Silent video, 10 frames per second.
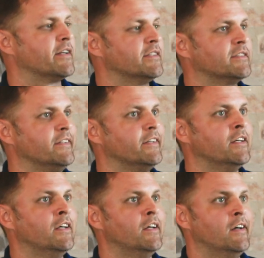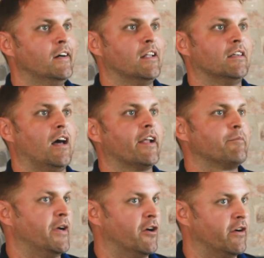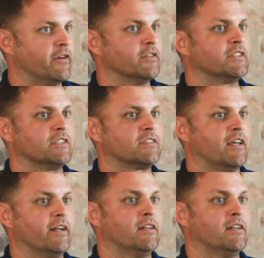I see a lot of barriers, just